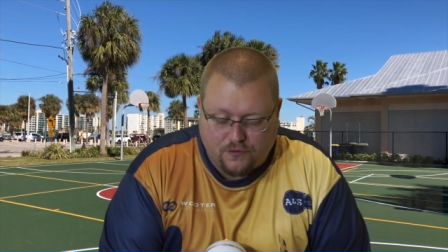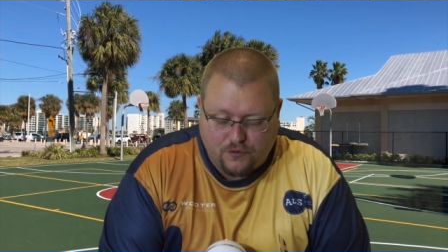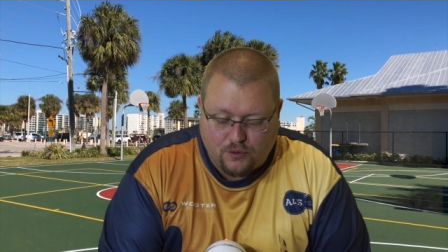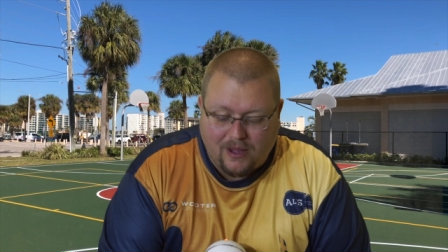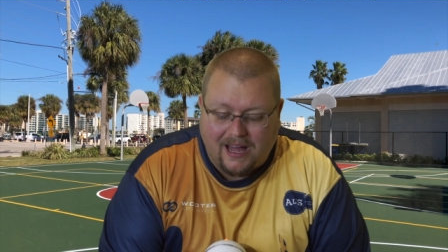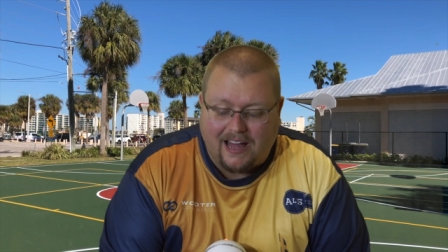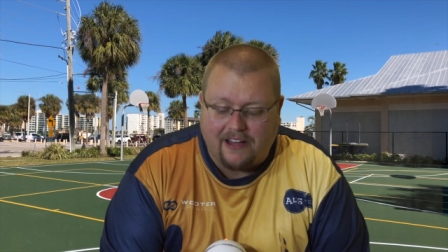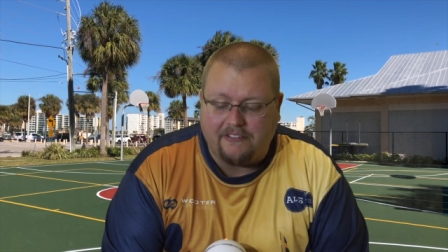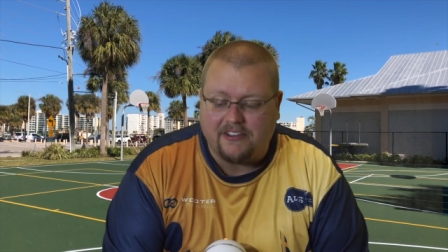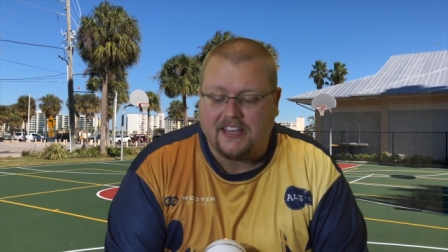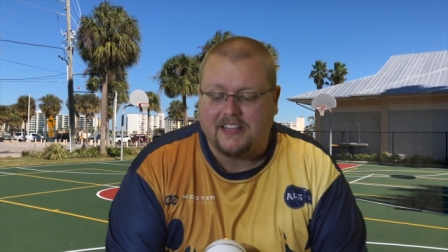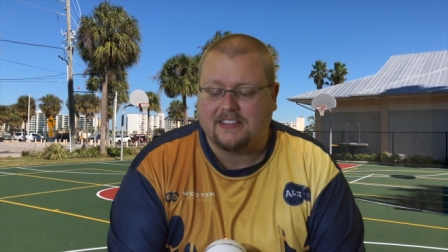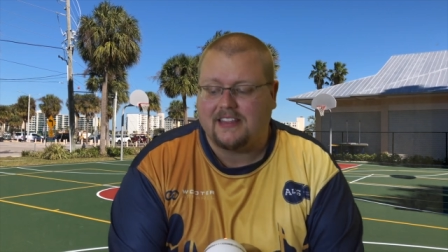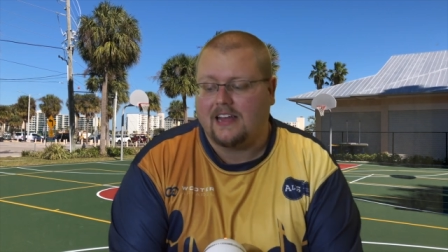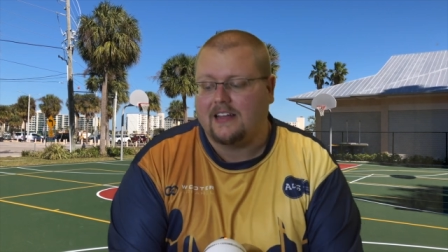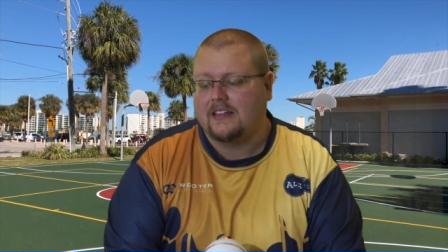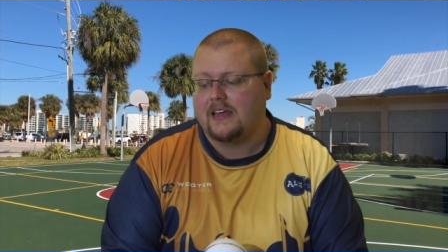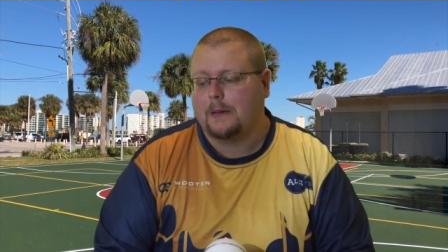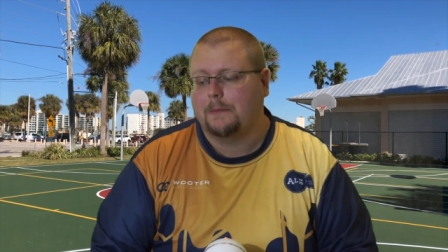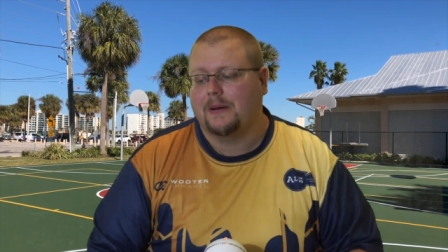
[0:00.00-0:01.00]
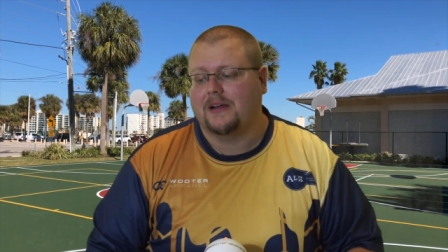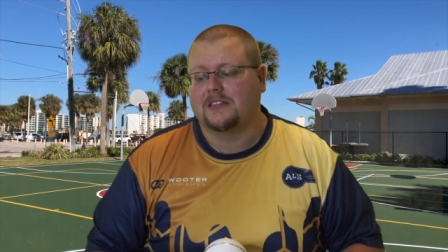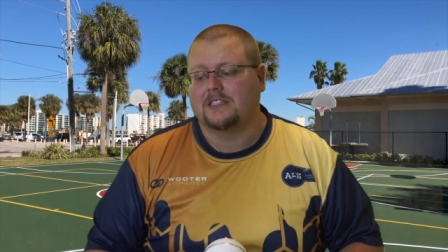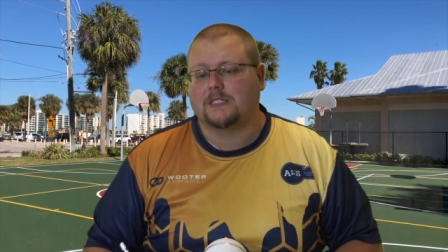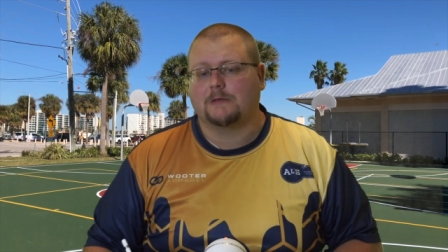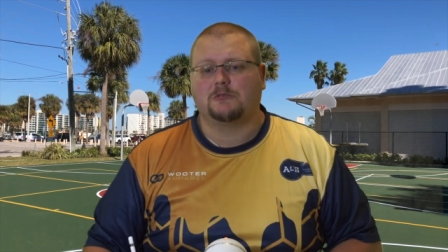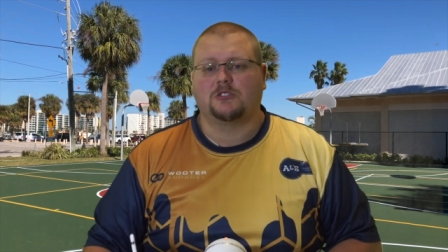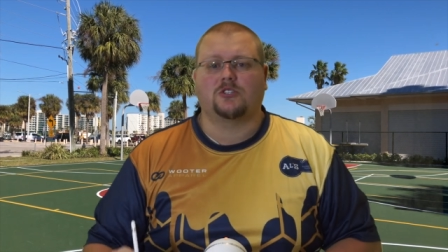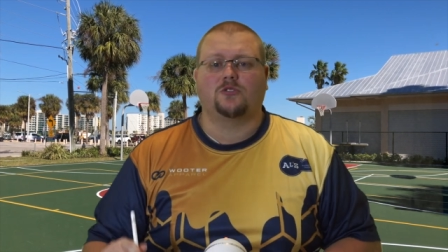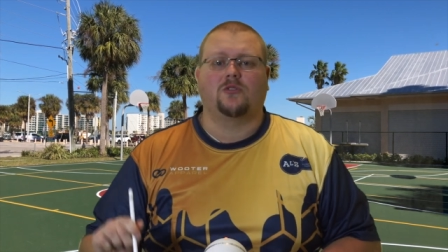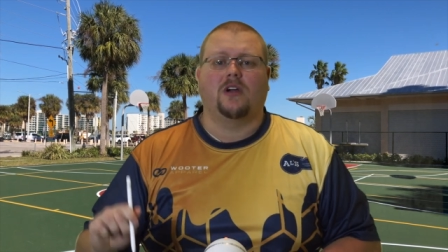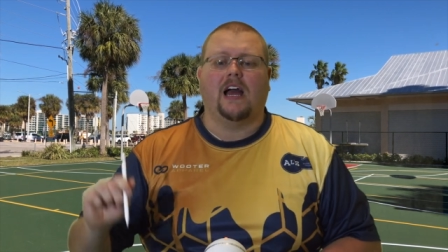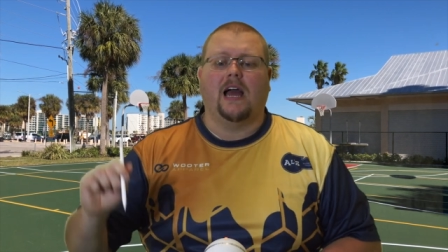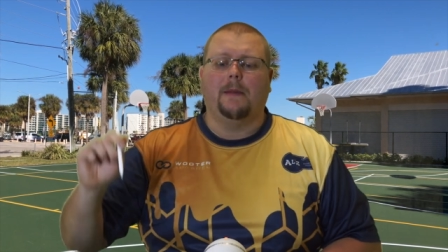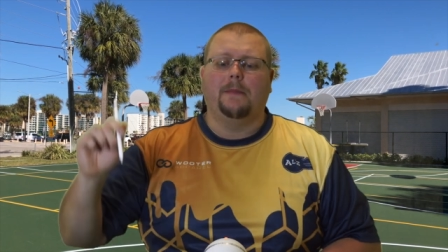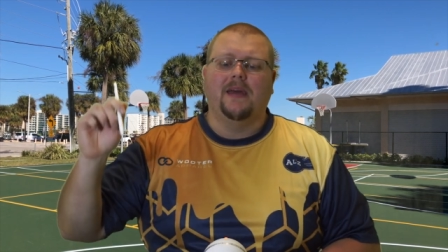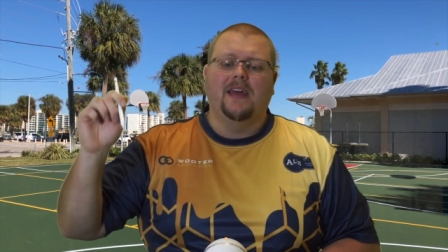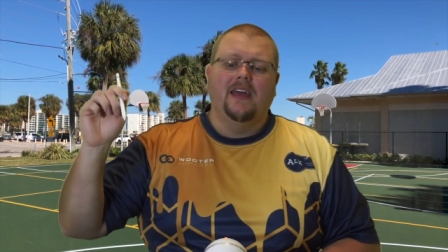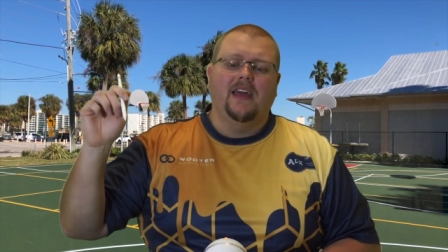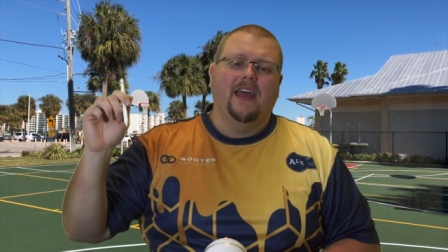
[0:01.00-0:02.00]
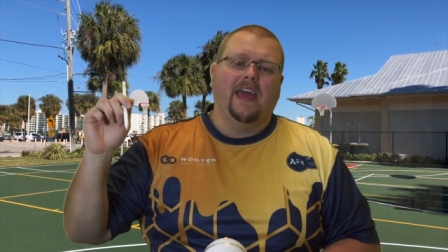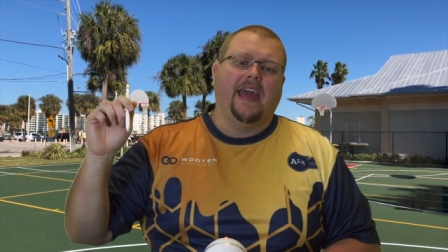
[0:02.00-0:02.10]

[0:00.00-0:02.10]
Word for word: If you have, hit that like button, subscribe,